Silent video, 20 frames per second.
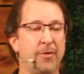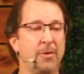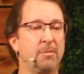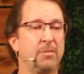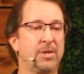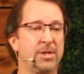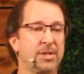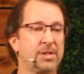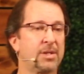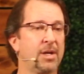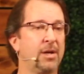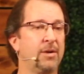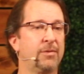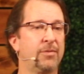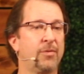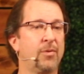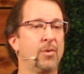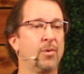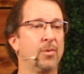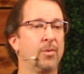from this day
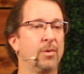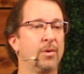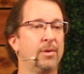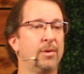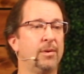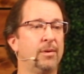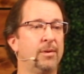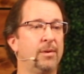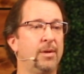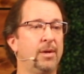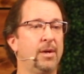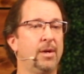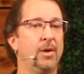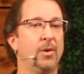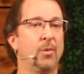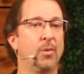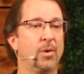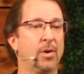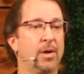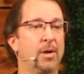forward,
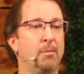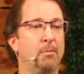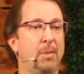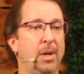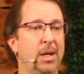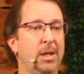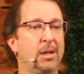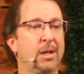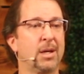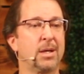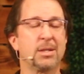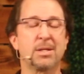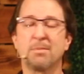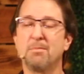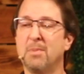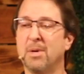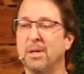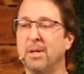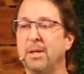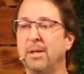we're going to make less
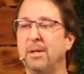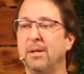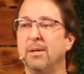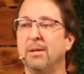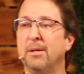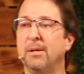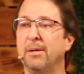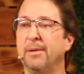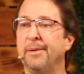money.